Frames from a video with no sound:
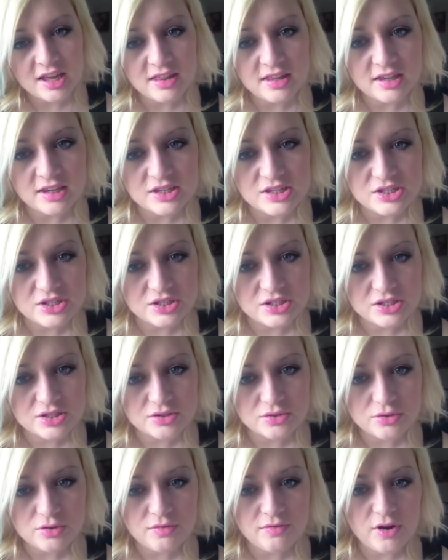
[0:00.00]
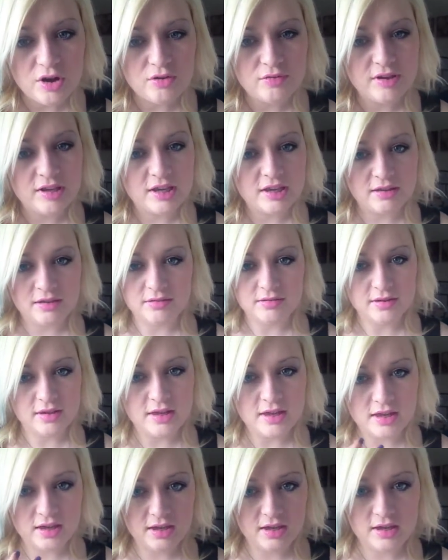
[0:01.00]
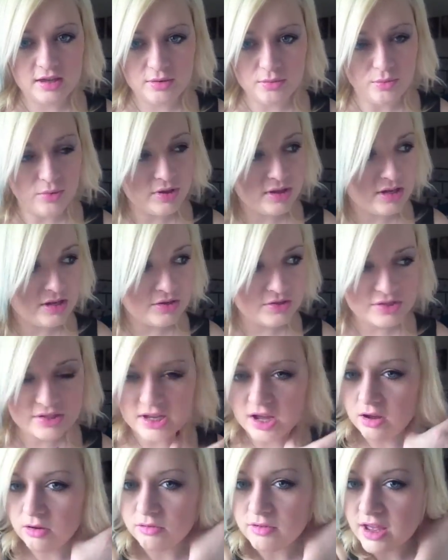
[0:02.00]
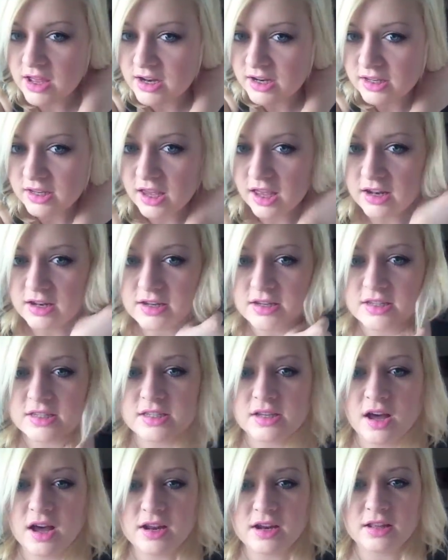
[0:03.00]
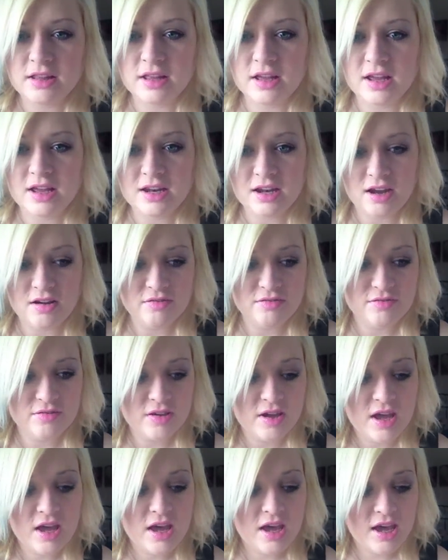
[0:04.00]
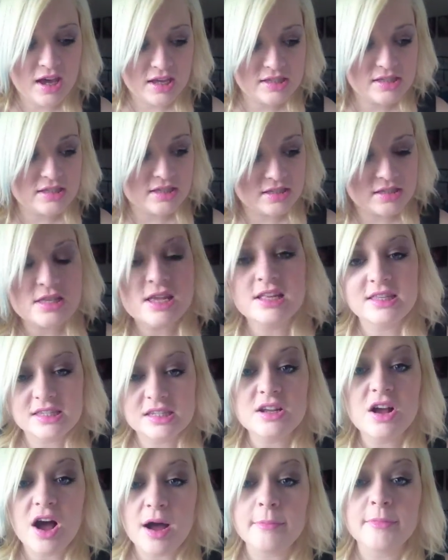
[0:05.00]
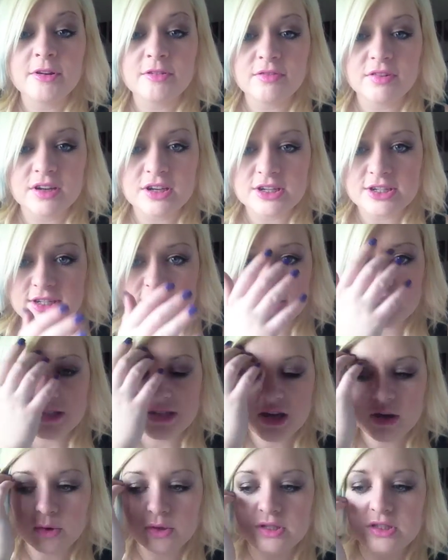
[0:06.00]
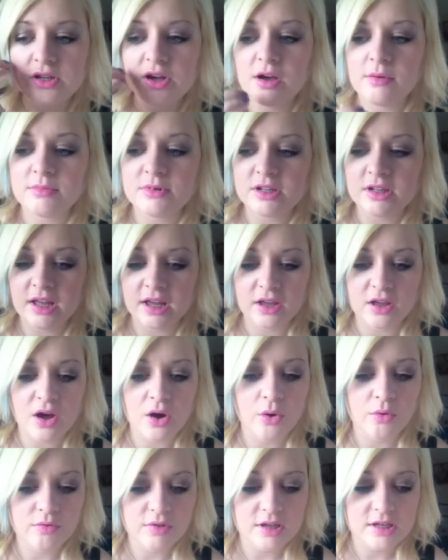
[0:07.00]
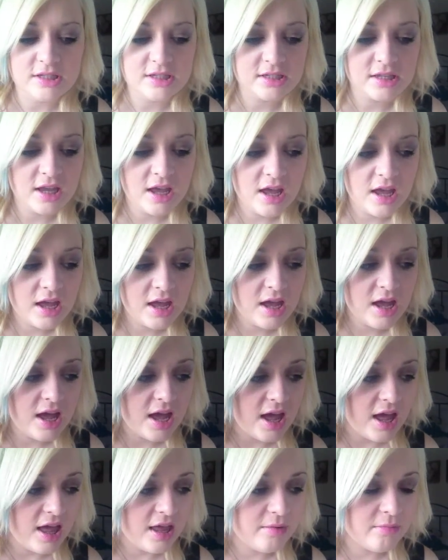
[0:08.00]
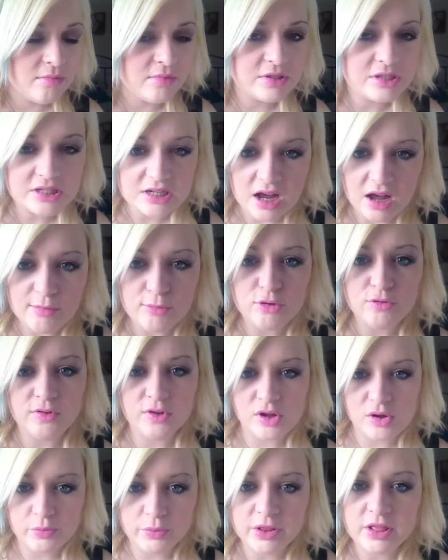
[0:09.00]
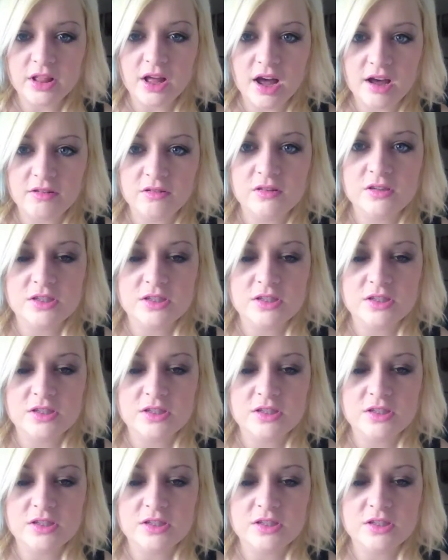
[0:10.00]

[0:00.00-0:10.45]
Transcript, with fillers: I think it's just through evolving within yourself and, and deciding that enough, it's, it's time to finish this now, it's time to let go of this and start moving on with life.